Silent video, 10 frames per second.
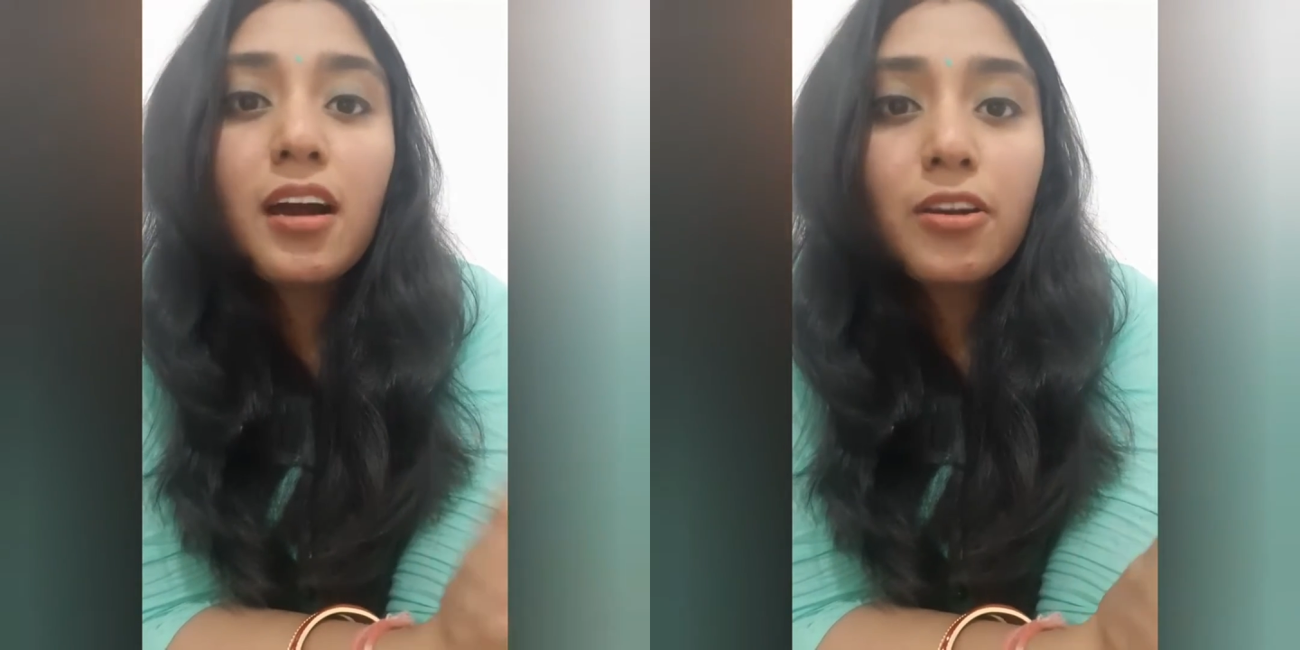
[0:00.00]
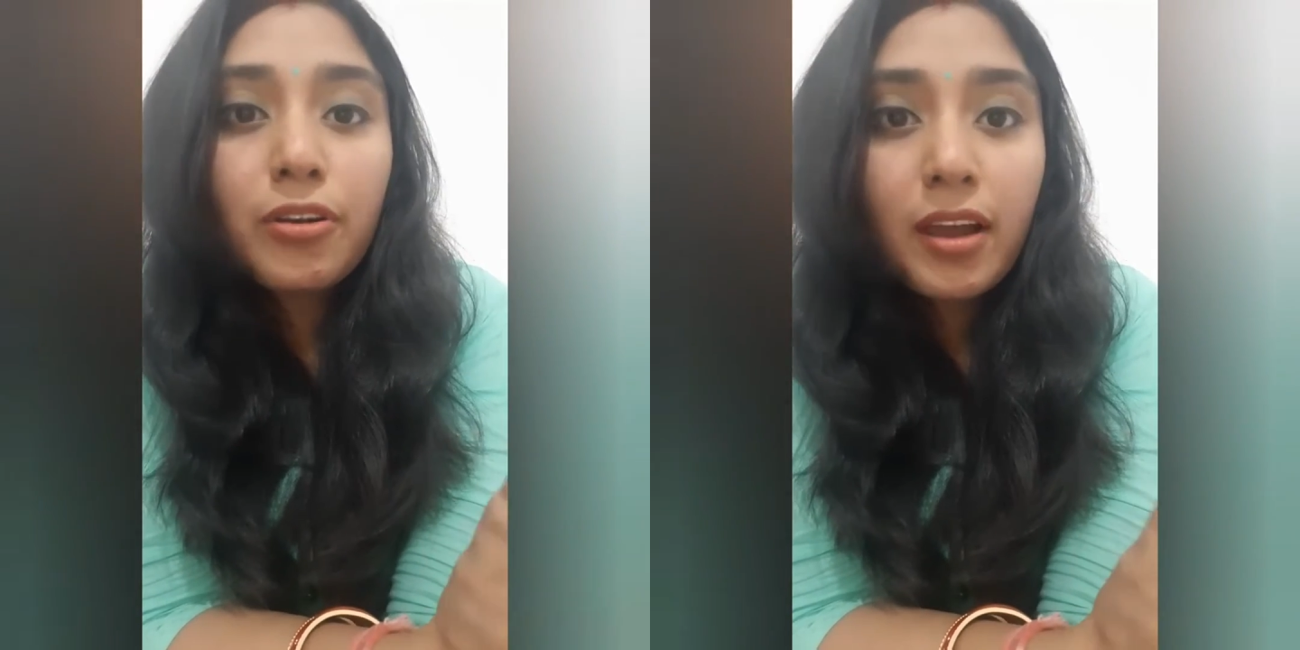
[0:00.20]

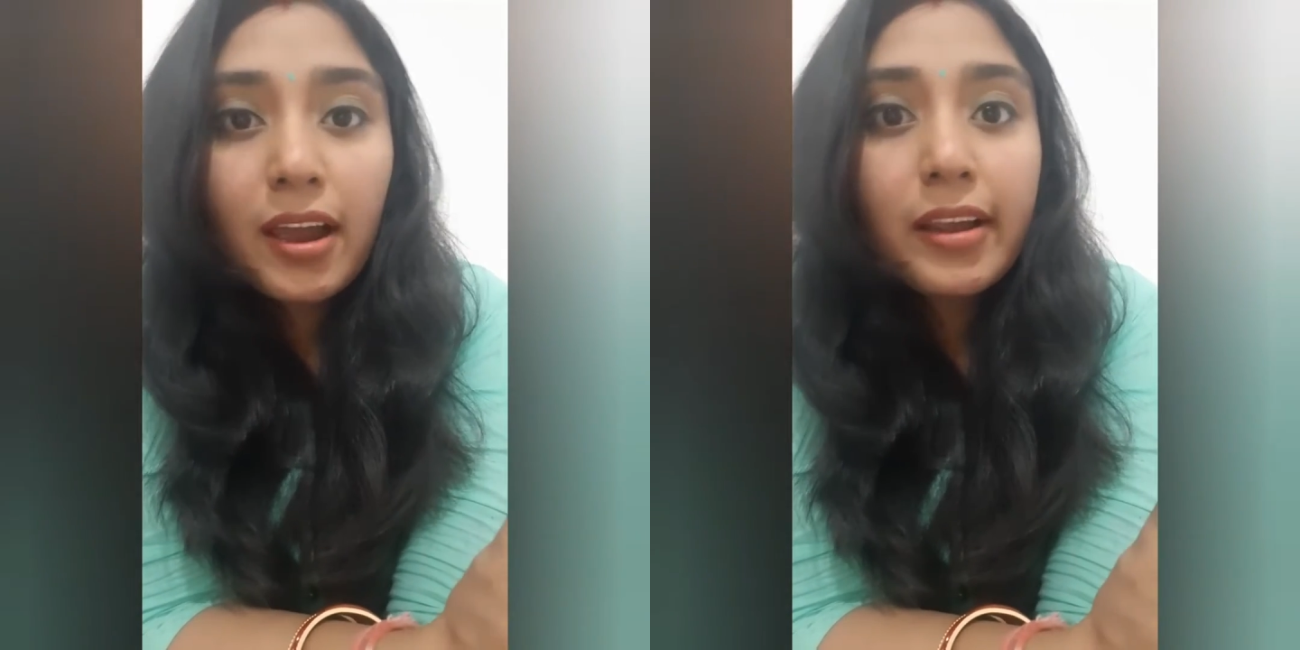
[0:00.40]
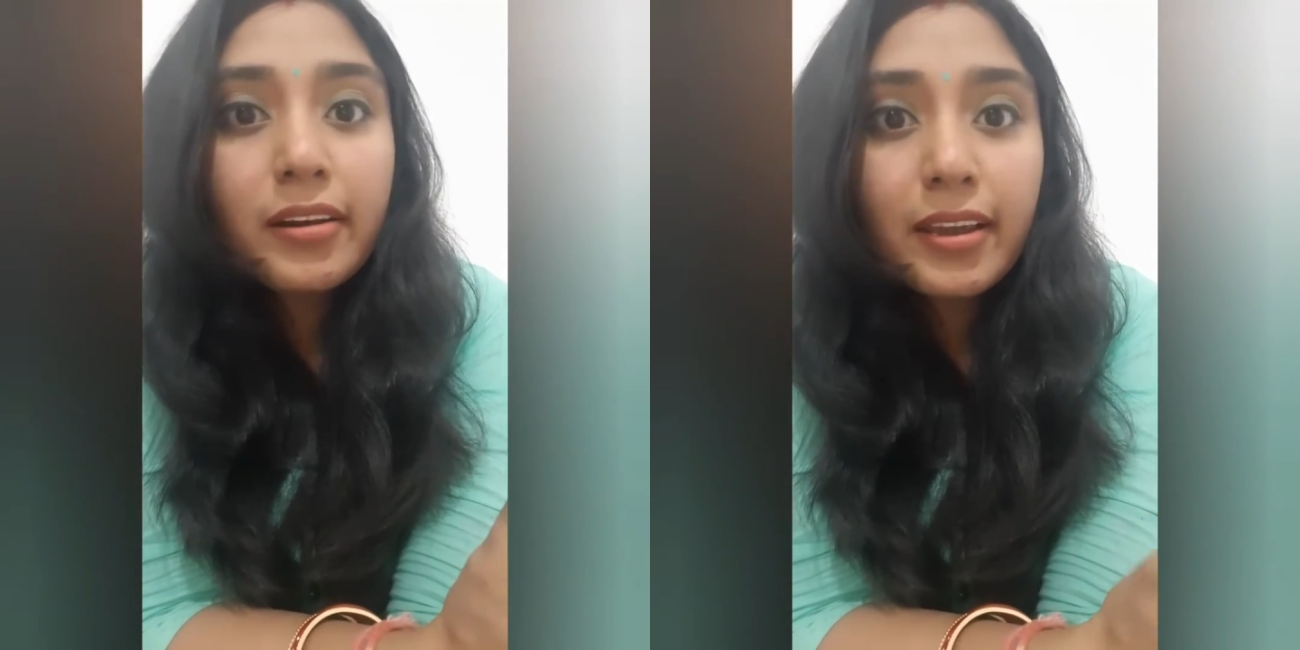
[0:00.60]
are on
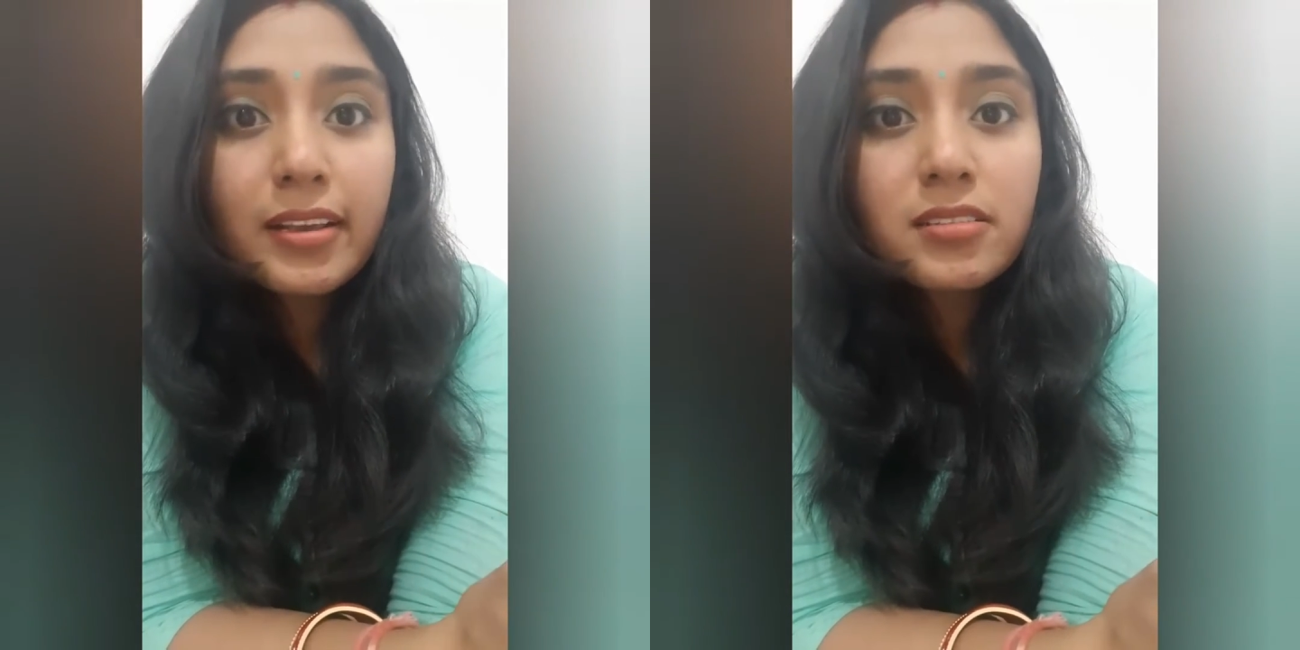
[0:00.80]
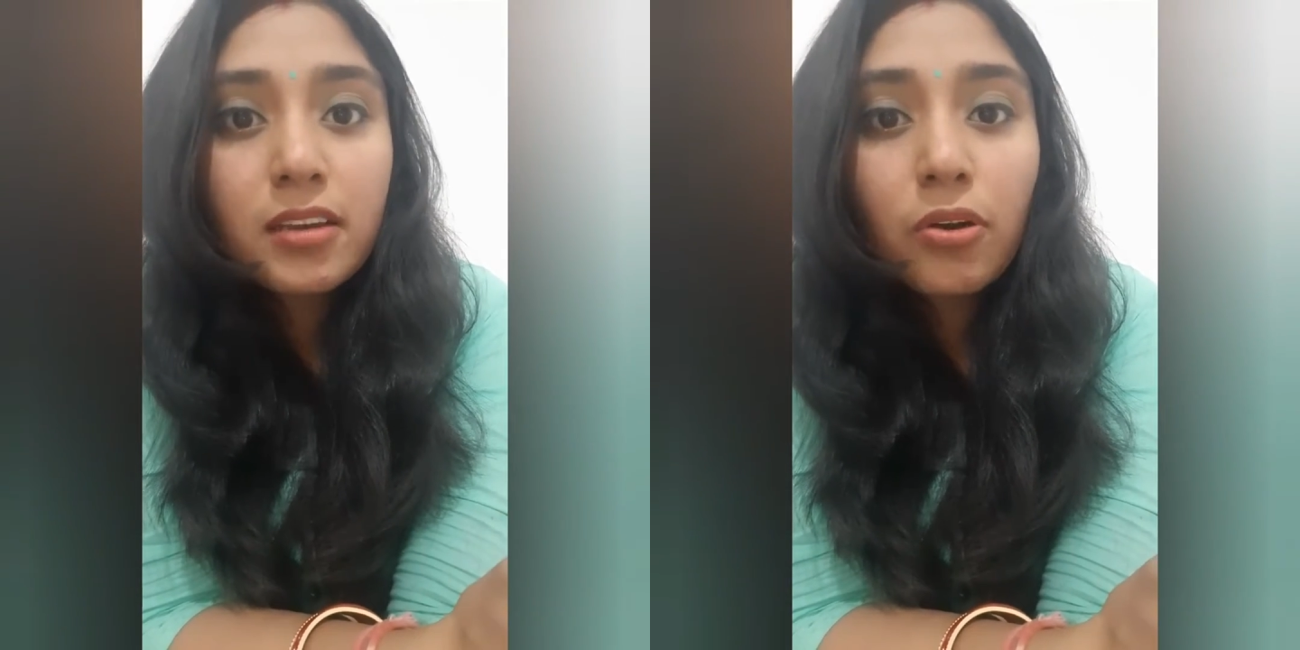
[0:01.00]
higher
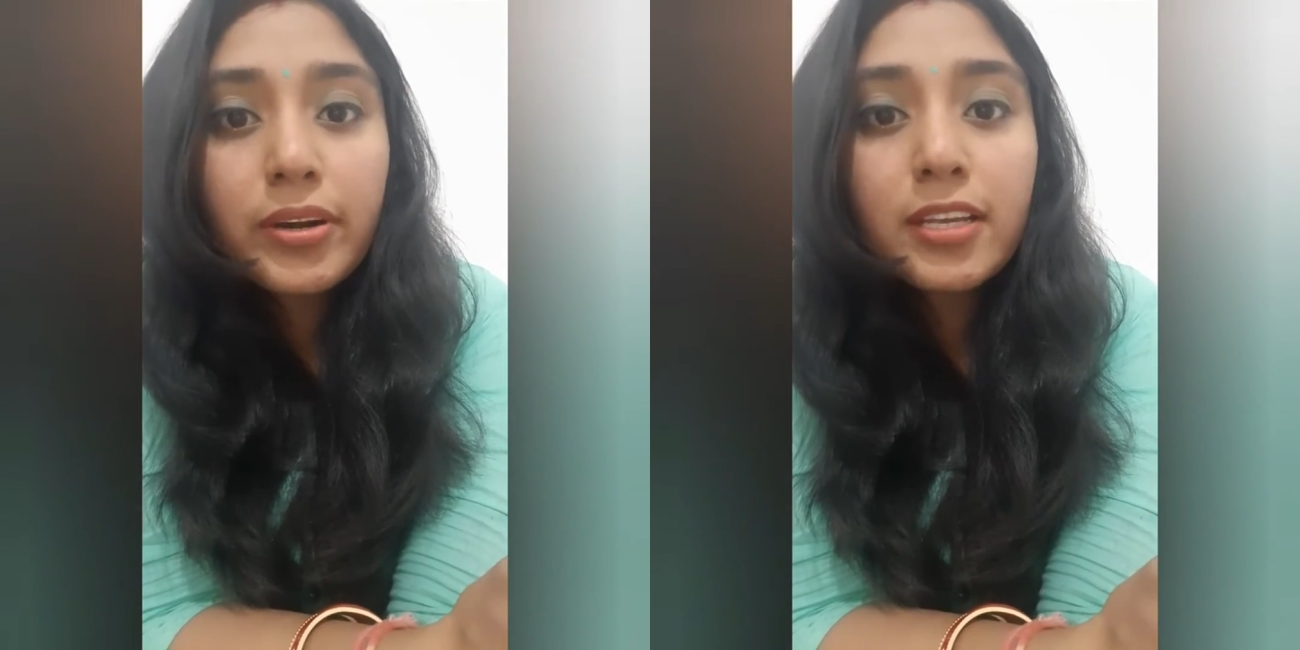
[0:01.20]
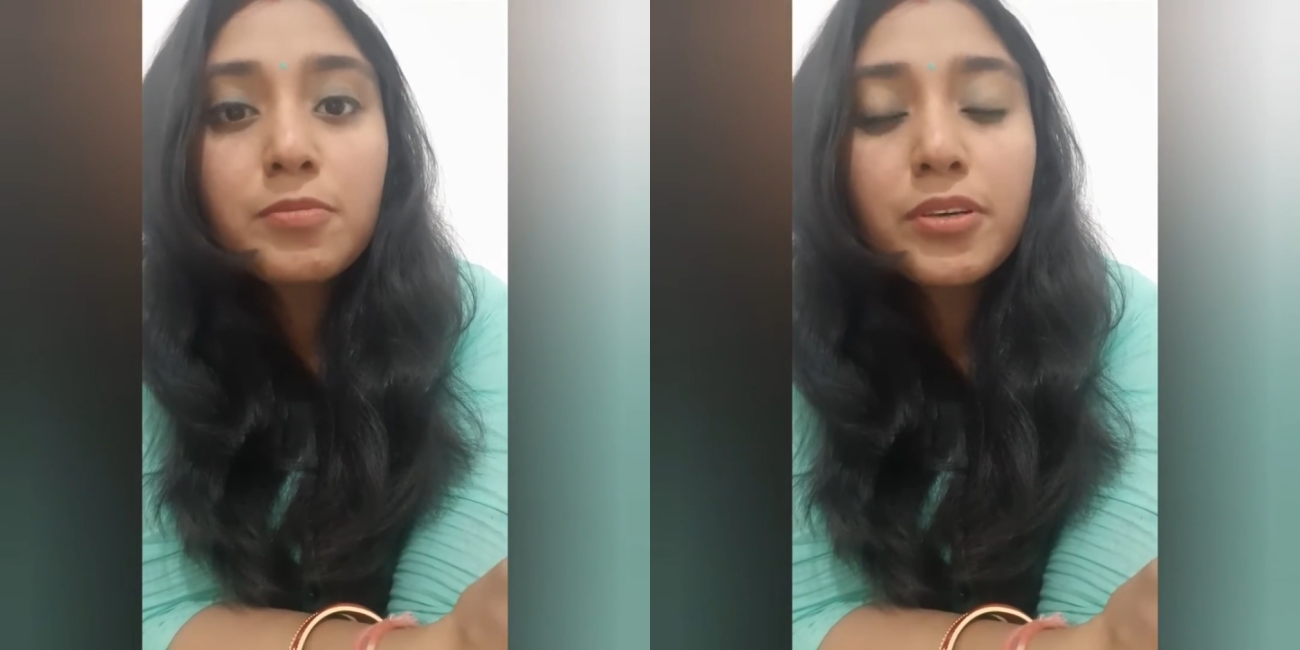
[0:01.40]
rise
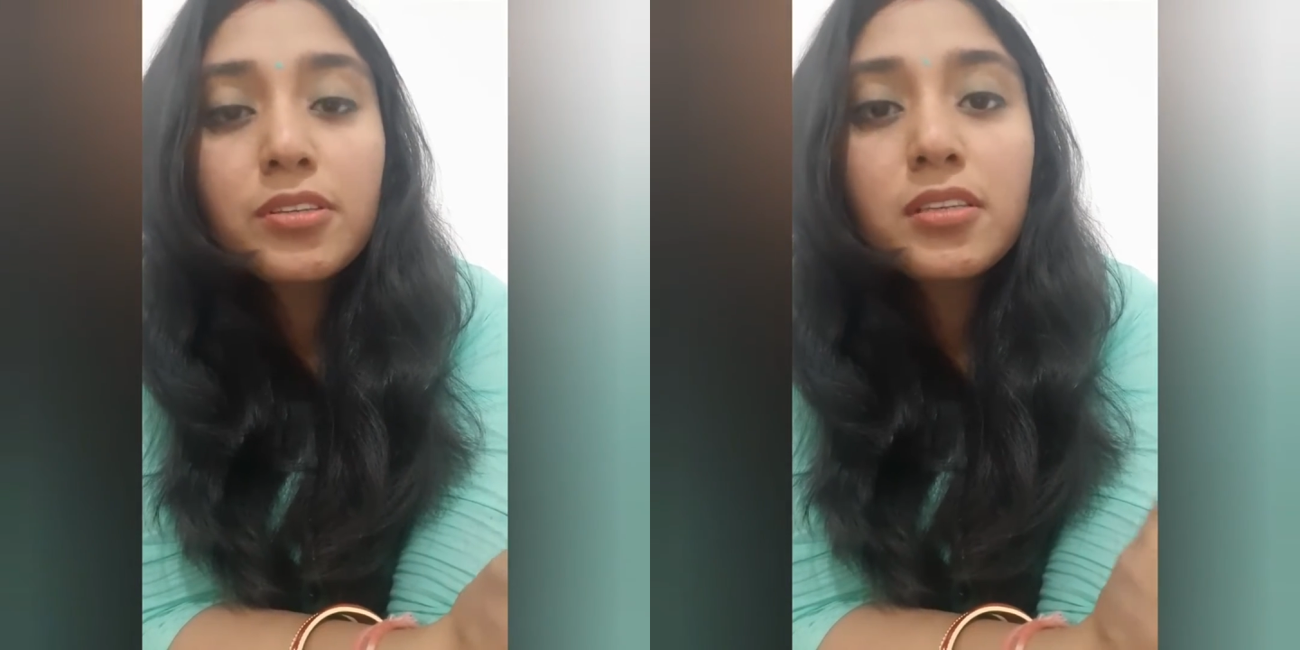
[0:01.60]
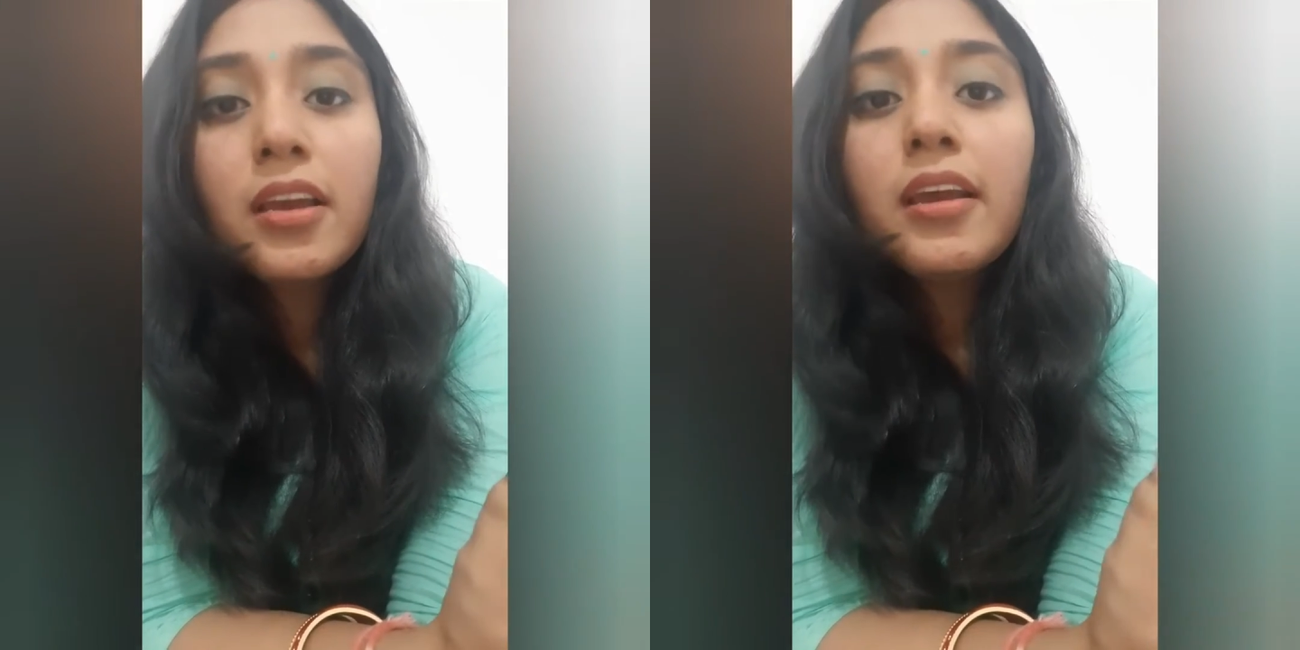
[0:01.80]
nowadays, because